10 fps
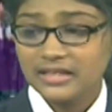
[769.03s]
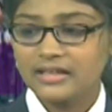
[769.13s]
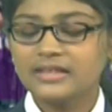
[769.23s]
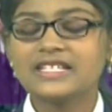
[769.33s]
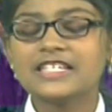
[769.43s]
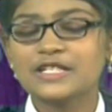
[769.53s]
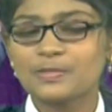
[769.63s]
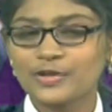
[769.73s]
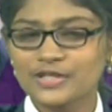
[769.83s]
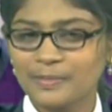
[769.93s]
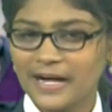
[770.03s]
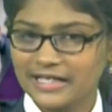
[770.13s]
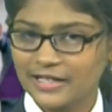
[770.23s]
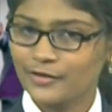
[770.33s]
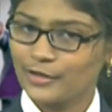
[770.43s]
this Higgs boson
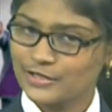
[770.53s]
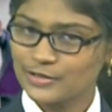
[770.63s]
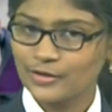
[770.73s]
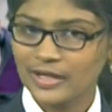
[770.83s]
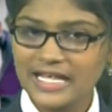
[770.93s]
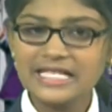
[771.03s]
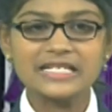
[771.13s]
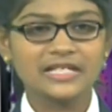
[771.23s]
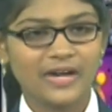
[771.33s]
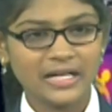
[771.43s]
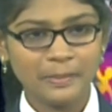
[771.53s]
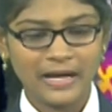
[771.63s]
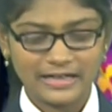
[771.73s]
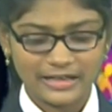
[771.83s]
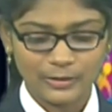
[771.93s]
particle were also called as divine
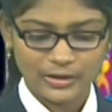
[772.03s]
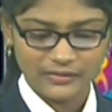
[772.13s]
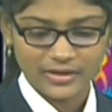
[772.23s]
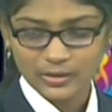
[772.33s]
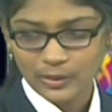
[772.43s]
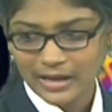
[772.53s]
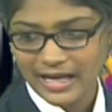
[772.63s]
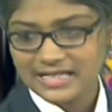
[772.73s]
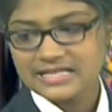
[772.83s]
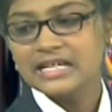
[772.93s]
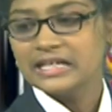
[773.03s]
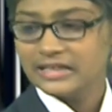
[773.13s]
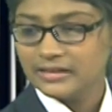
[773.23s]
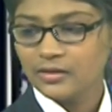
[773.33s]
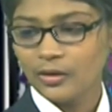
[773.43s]
particle or even called as
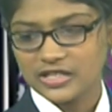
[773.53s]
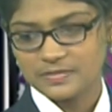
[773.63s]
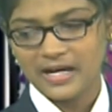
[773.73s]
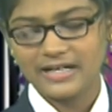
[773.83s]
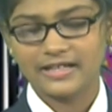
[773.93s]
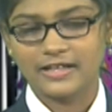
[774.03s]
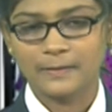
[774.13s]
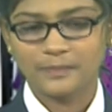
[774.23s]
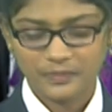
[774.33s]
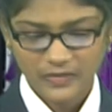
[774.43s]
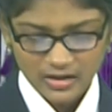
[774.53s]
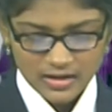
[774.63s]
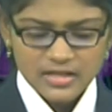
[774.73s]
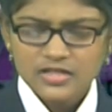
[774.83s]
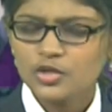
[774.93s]
God's particle.
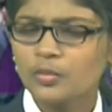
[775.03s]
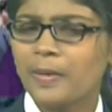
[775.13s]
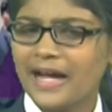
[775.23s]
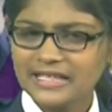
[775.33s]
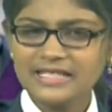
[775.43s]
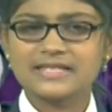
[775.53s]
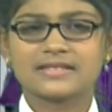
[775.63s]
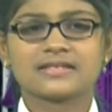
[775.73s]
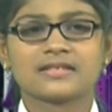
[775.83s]
So by this